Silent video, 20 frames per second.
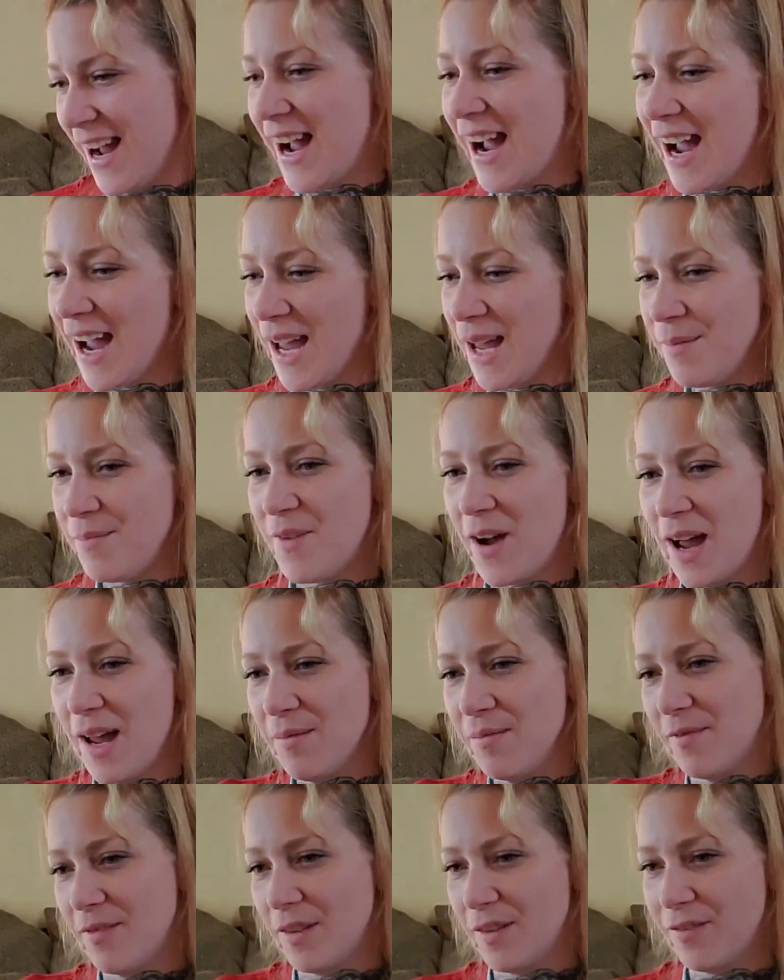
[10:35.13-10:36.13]

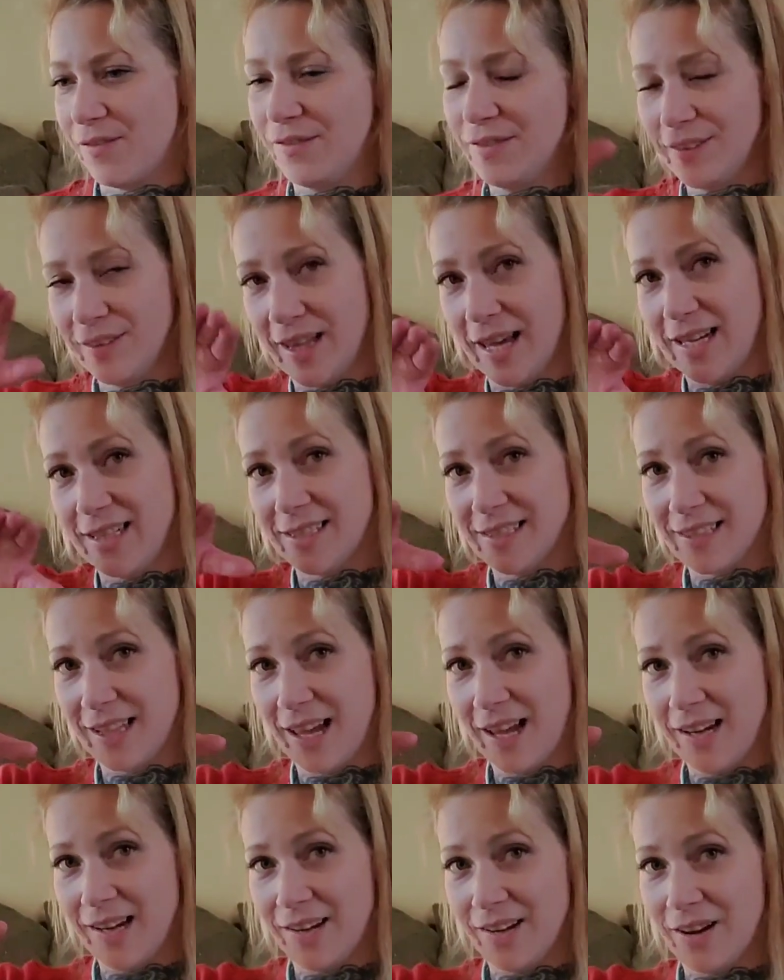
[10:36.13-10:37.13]
I'm like
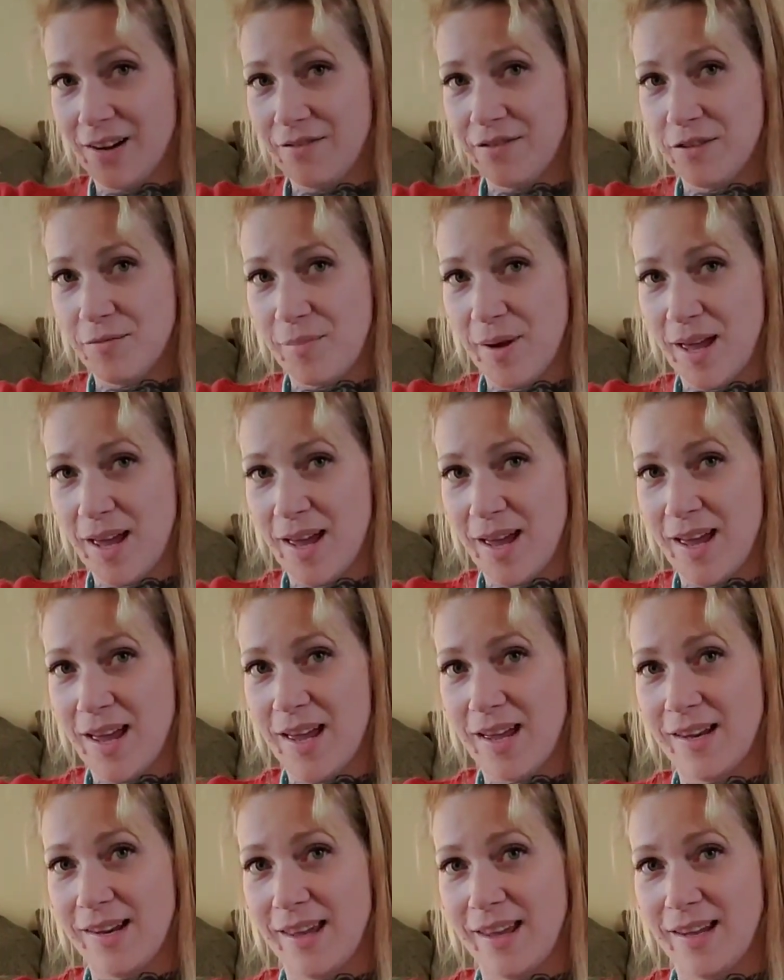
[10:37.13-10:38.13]
sliding off the
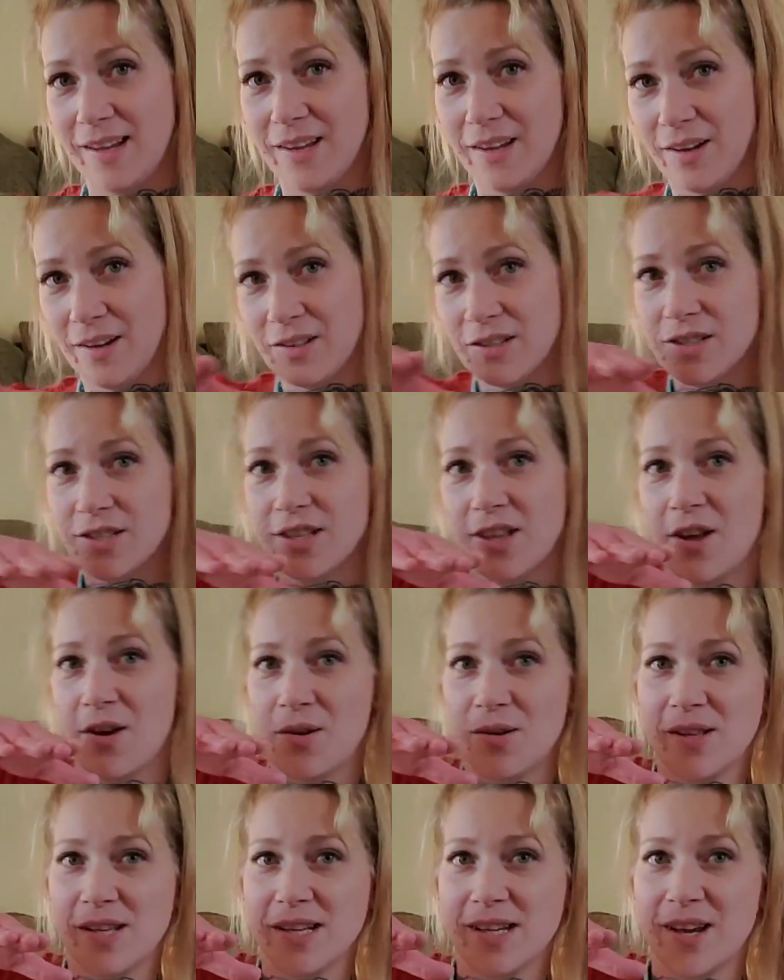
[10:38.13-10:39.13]
bed, like
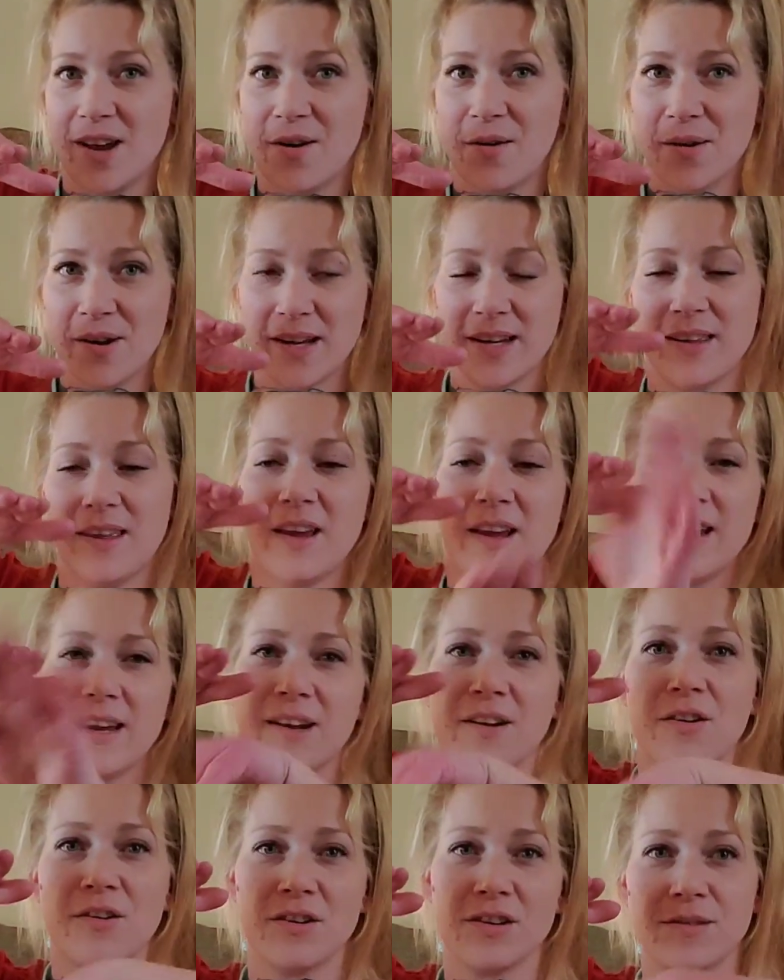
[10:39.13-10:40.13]
slowly going,
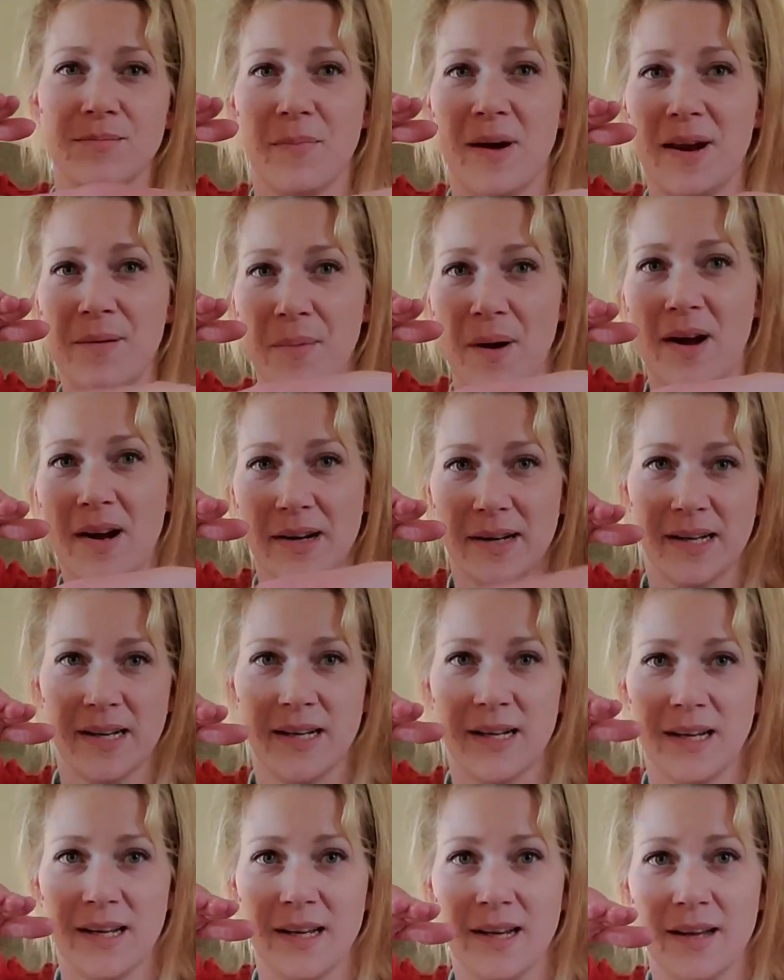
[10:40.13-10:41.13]
here's my
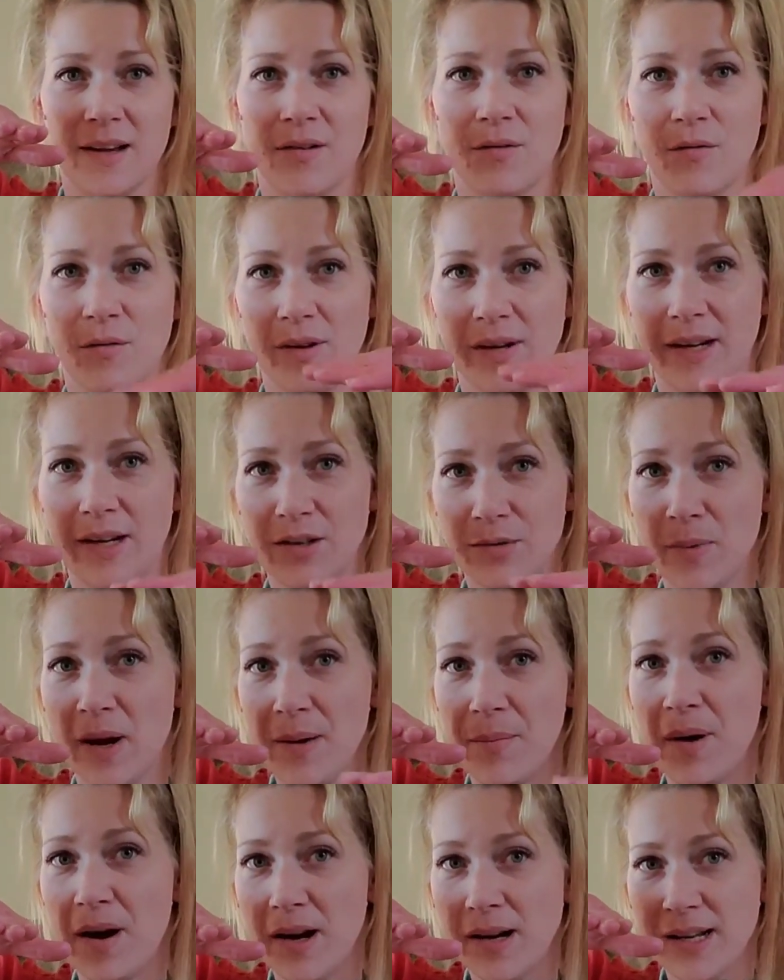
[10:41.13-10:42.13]
body,
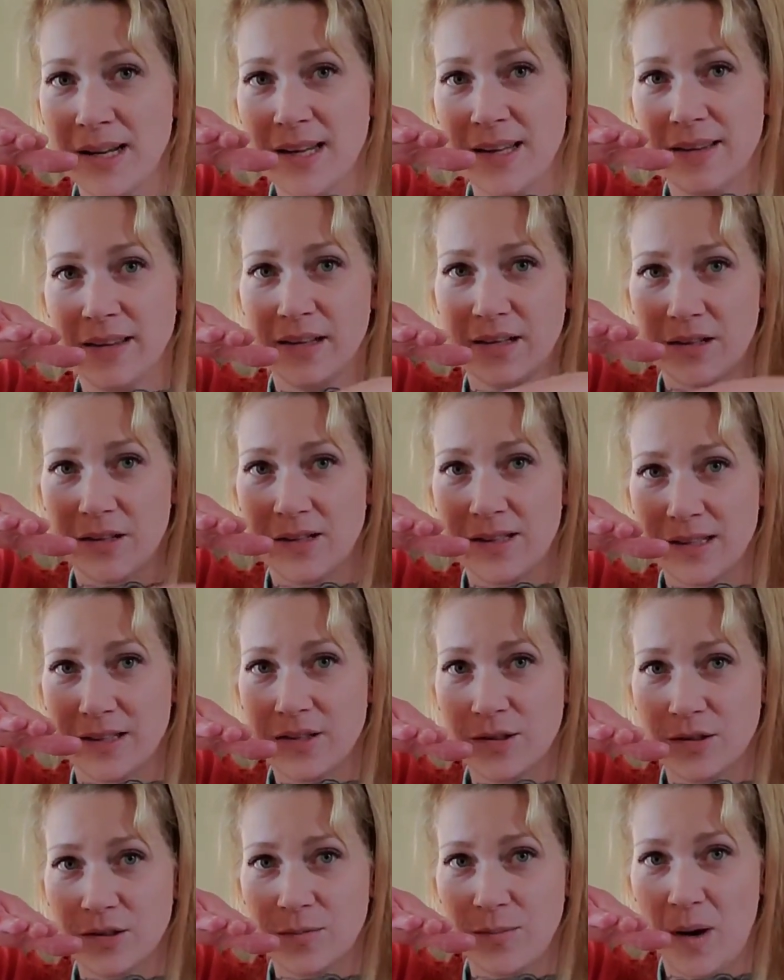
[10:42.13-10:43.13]
this is this
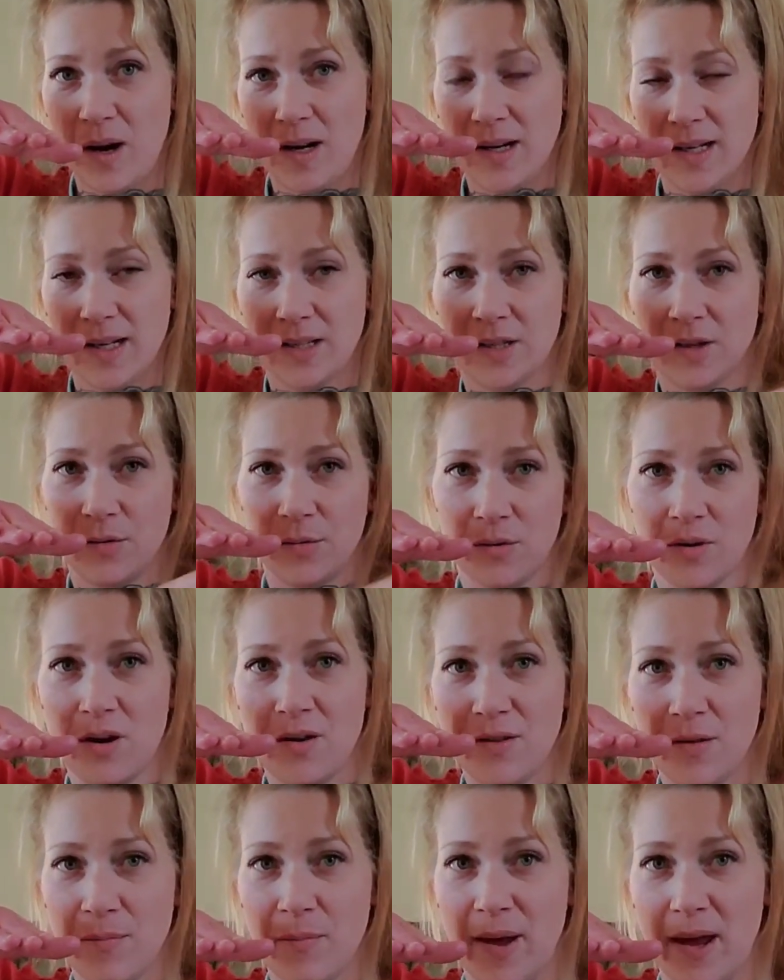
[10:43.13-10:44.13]
dude's body, so we're
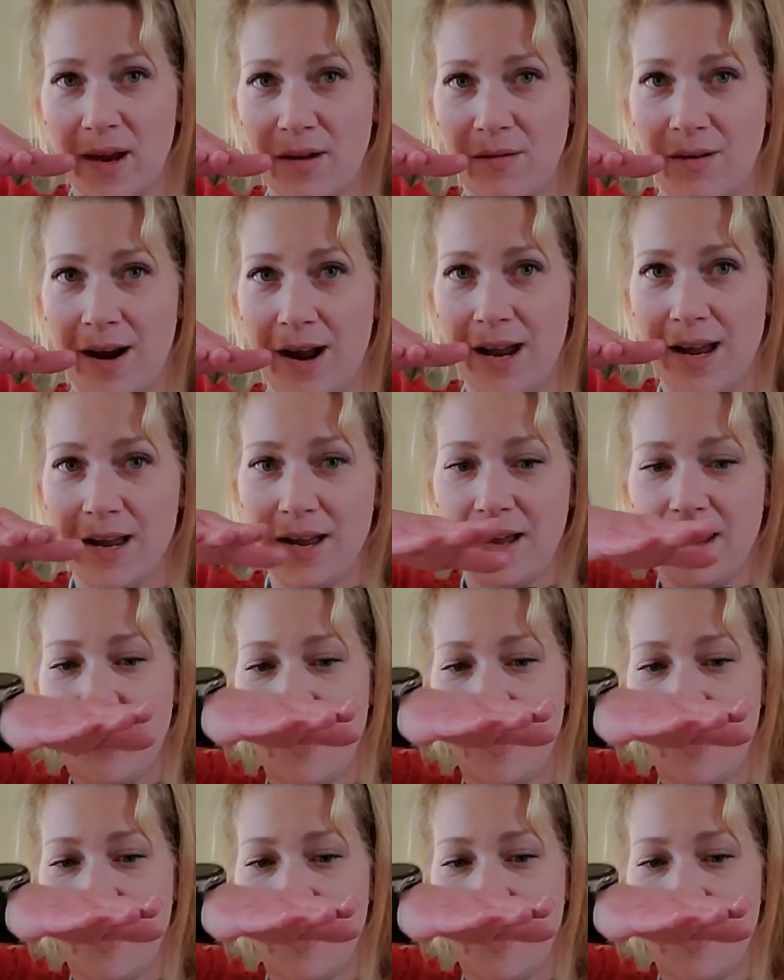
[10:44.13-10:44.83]
on the bed, right?